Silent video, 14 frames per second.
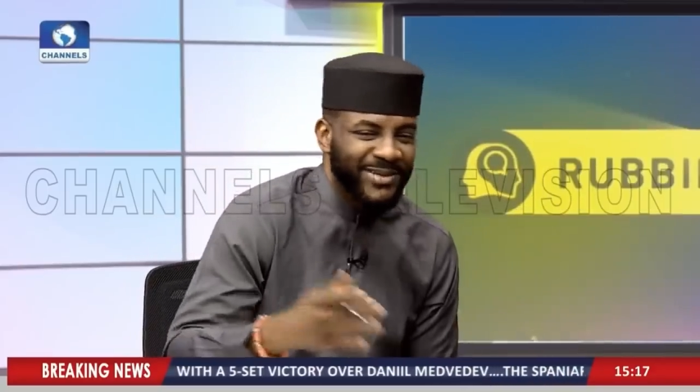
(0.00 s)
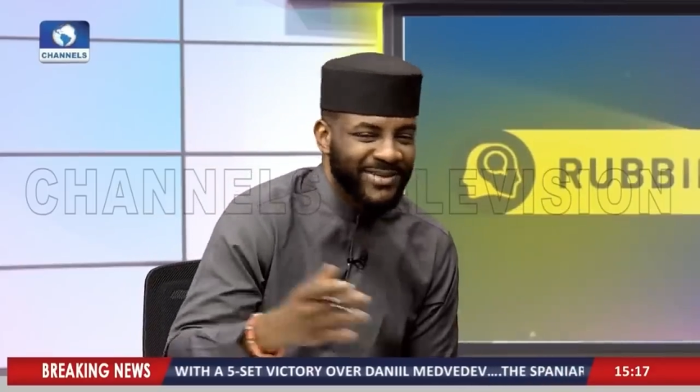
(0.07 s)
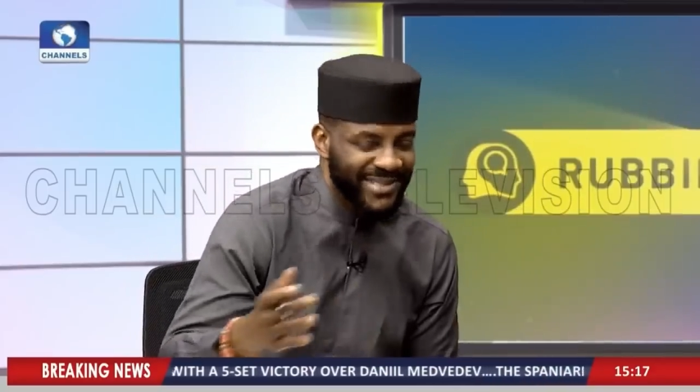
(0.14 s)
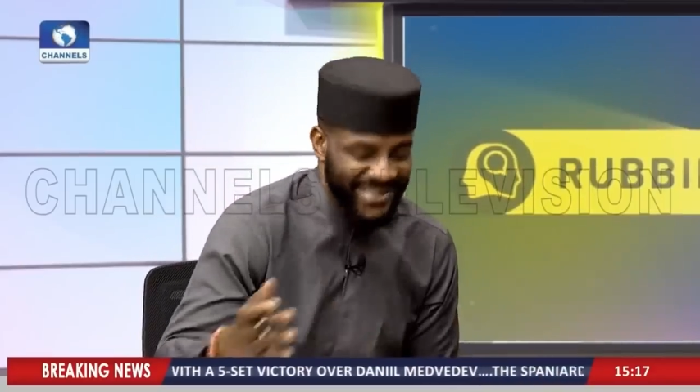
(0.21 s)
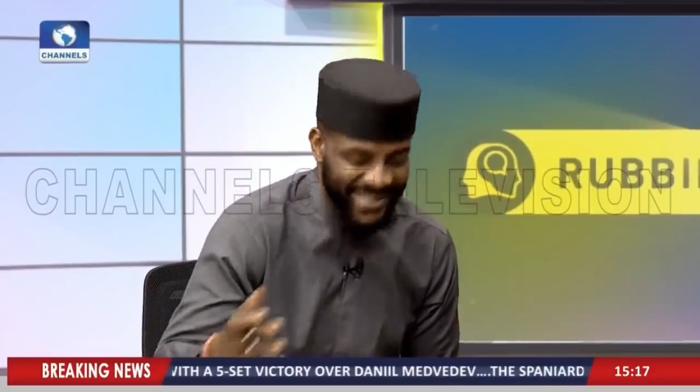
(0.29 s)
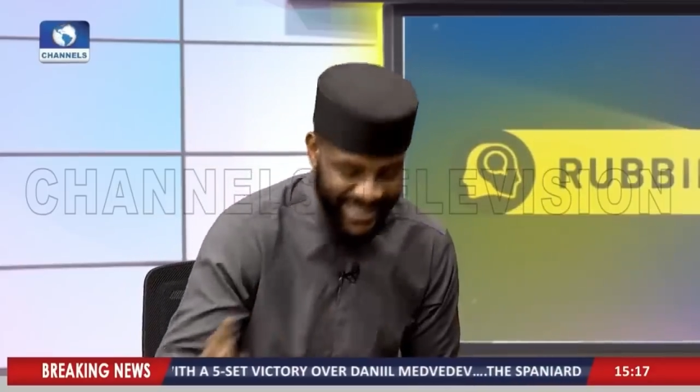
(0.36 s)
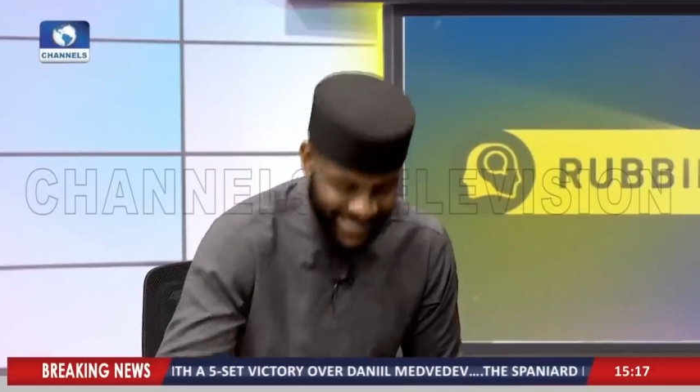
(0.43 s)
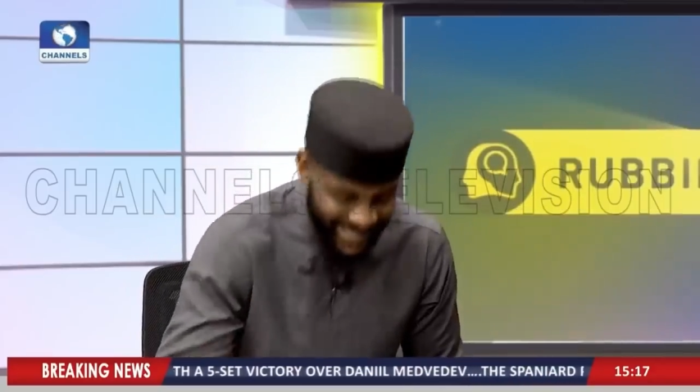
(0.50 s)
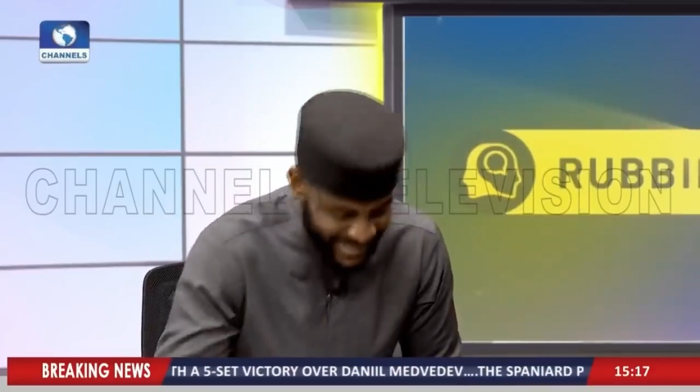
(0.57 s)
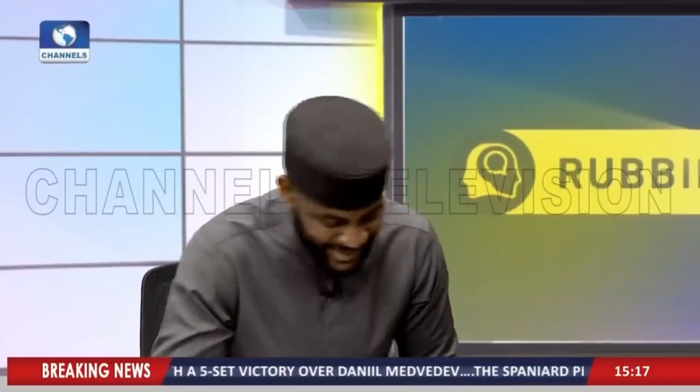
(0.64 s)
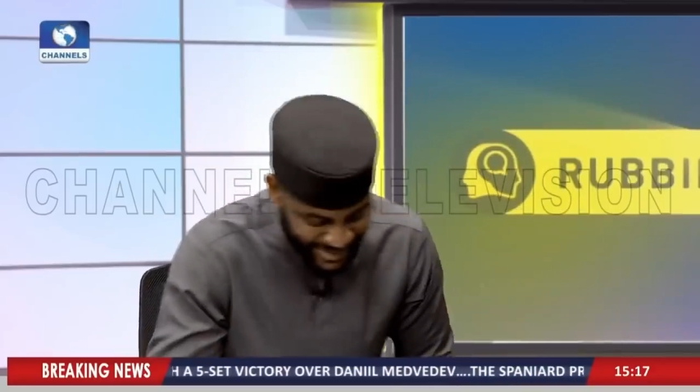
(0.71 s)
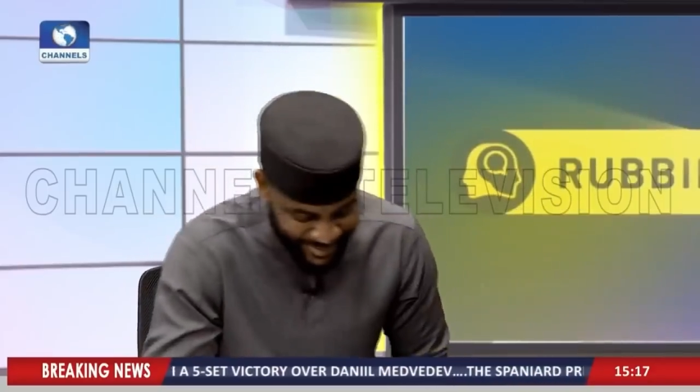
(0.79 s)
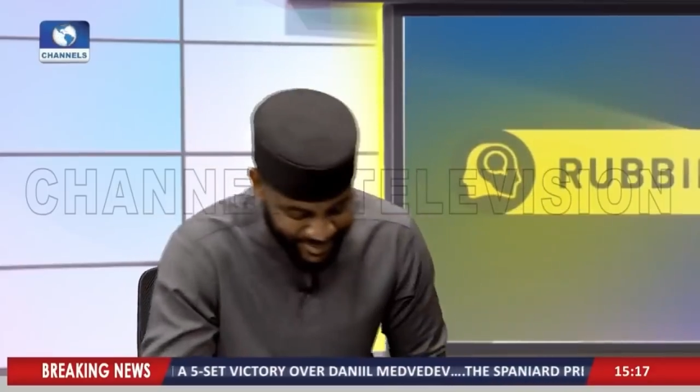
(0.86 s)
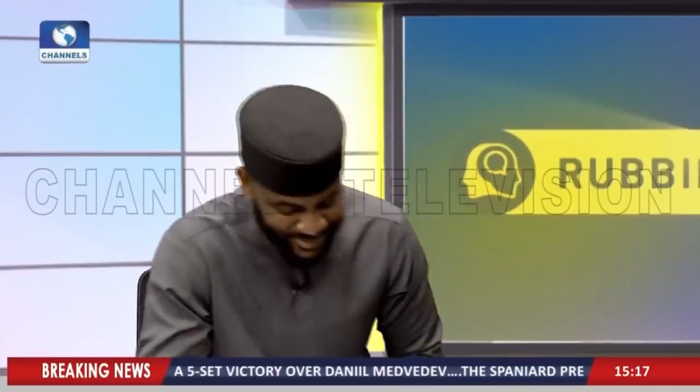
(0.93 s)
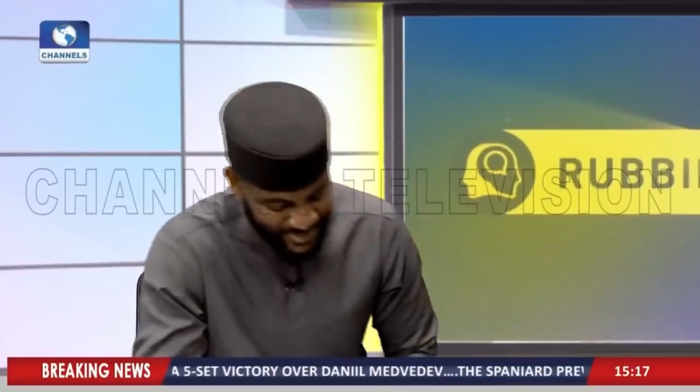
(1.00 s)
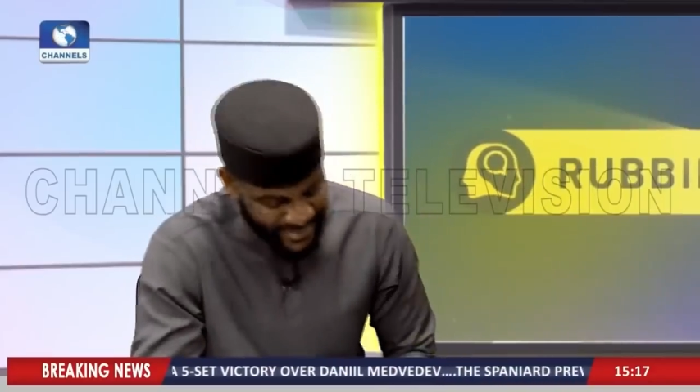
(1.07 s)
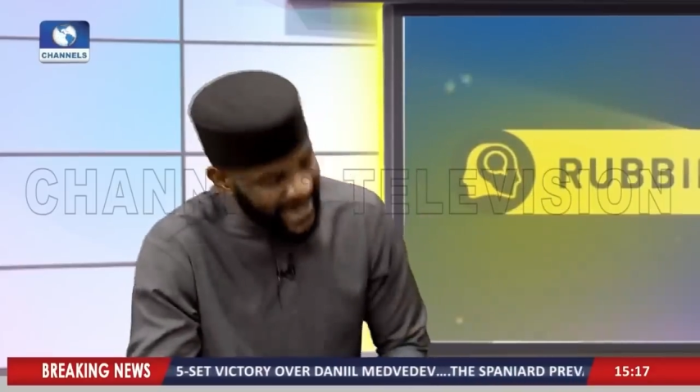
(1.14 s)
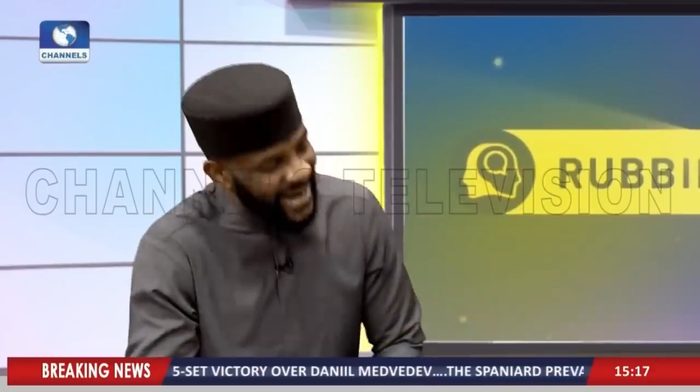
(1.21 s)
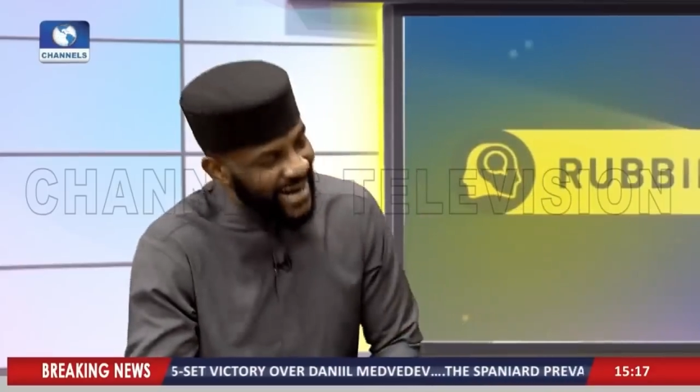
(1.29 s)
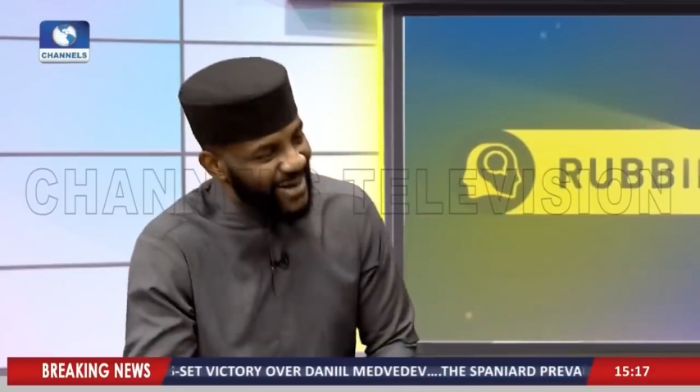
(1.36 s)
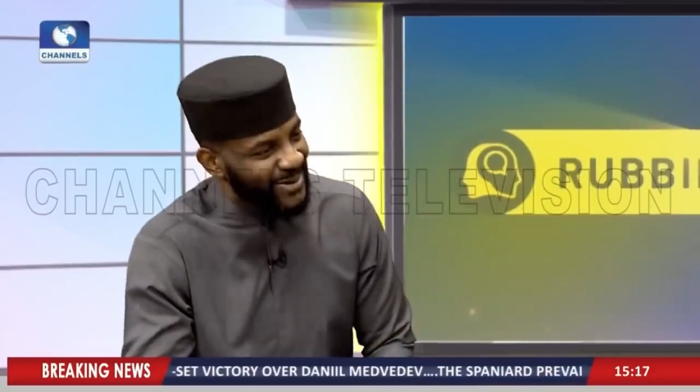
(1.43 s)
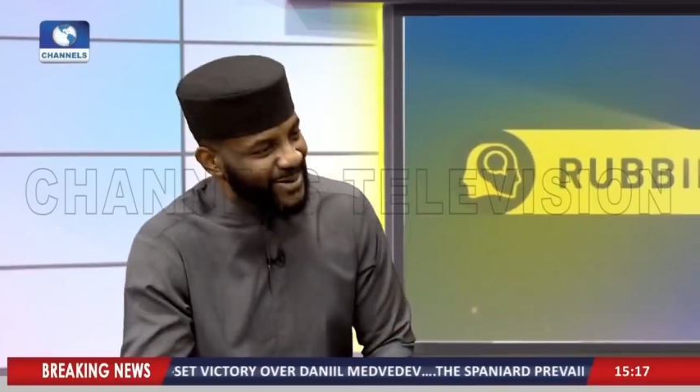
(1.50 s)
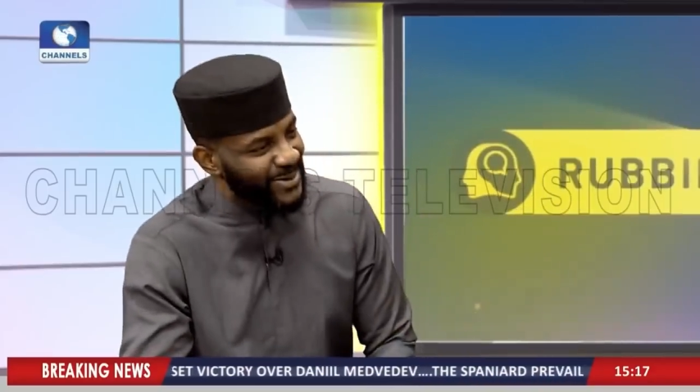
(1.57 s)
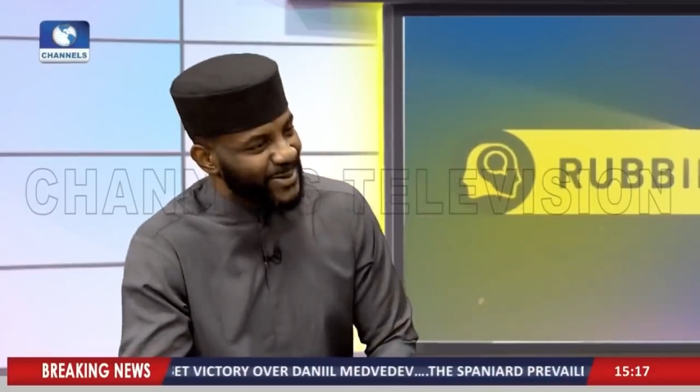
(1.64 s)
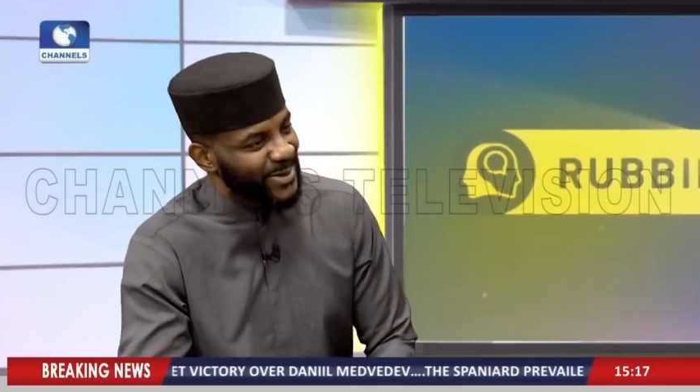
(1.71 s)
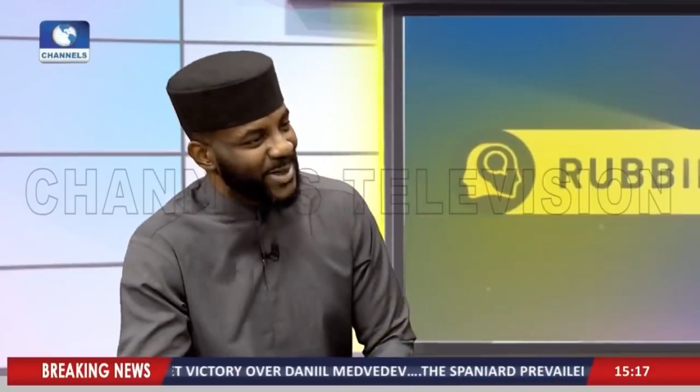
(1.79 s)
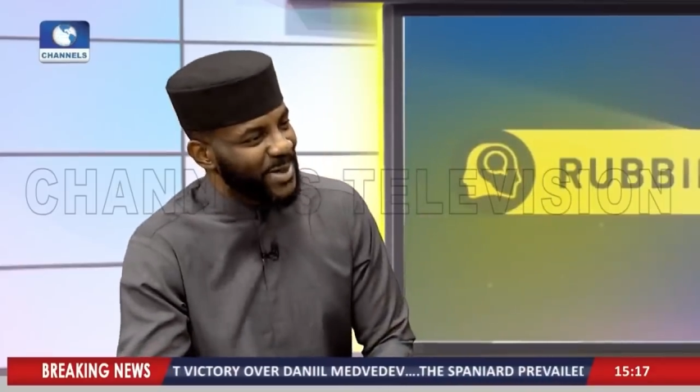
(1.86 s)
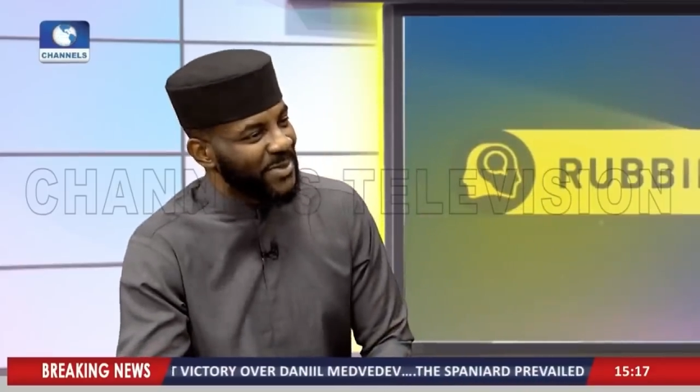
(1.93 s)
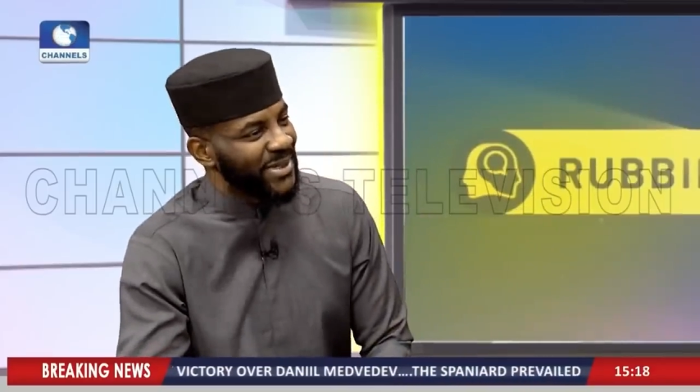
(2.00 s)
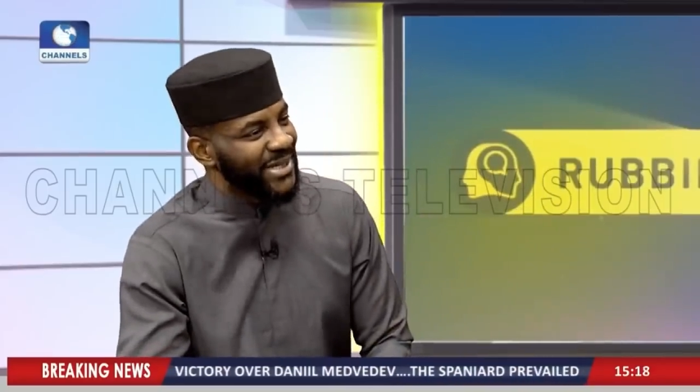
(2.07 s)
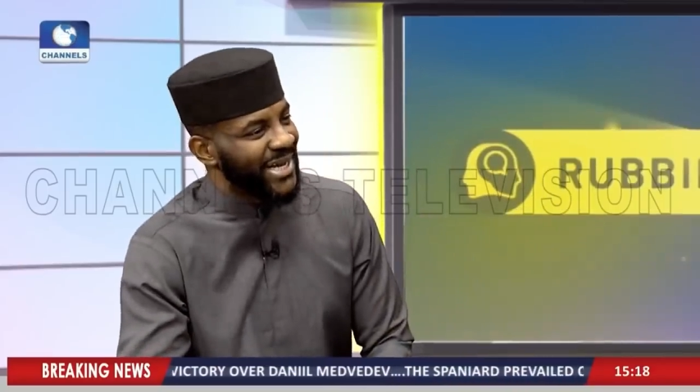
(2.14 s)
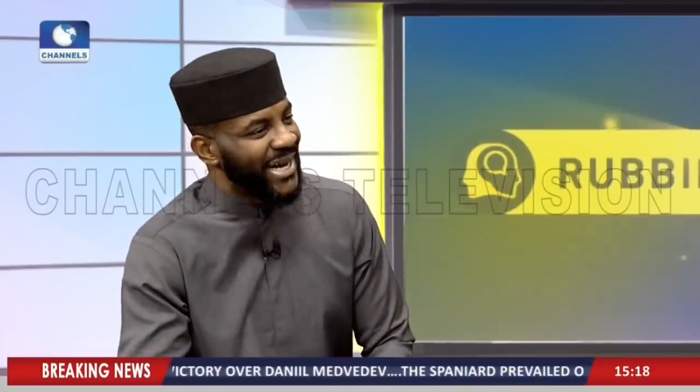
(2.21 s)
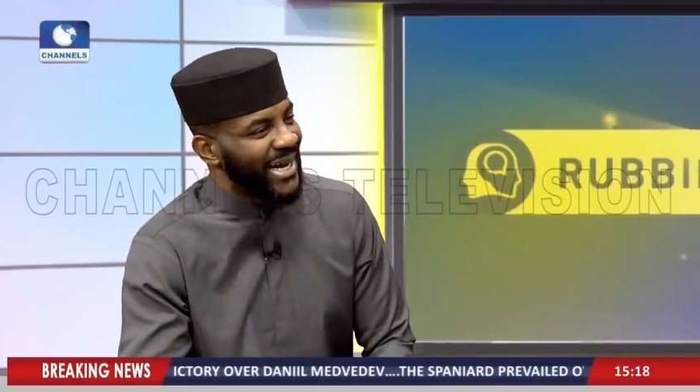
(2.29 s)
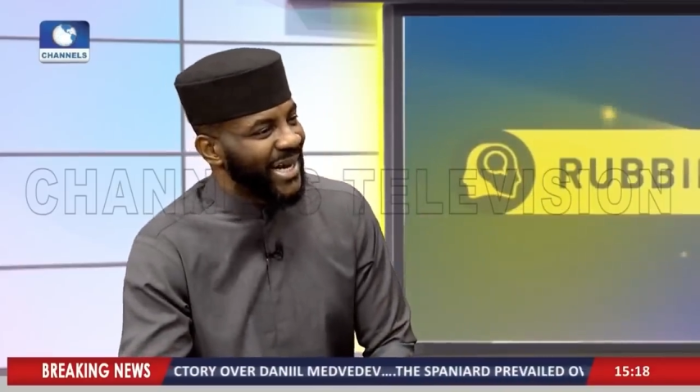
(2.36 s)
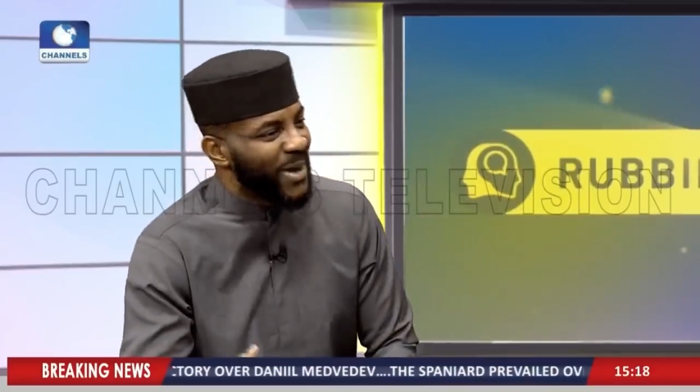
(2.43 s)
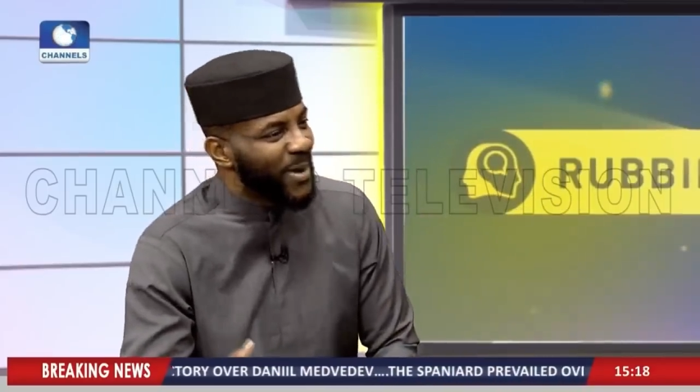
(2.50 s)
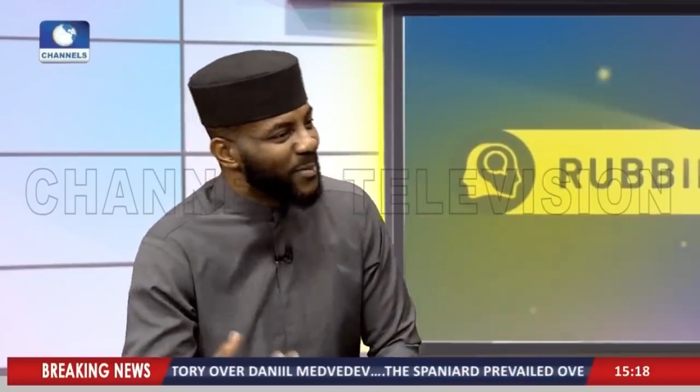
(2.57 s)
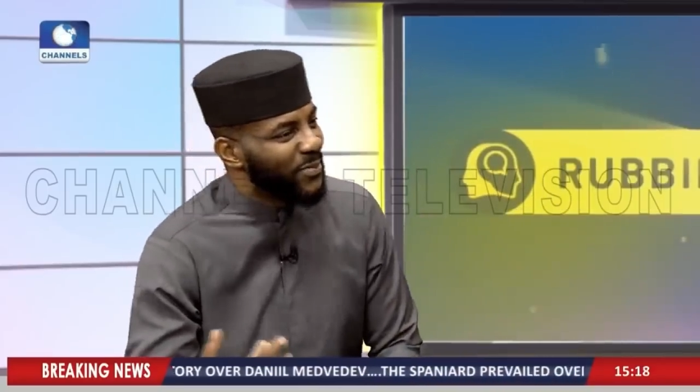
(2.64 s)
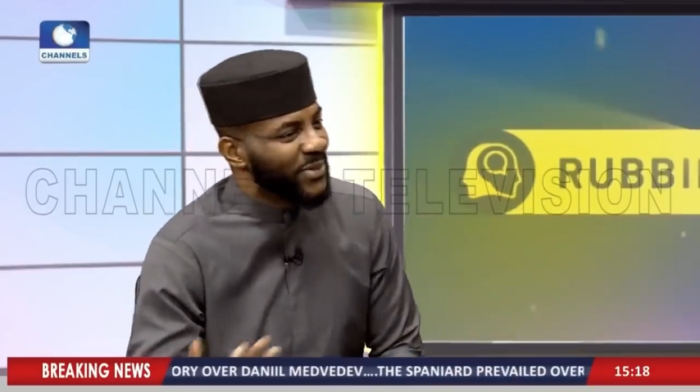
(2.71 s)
skits maker on social media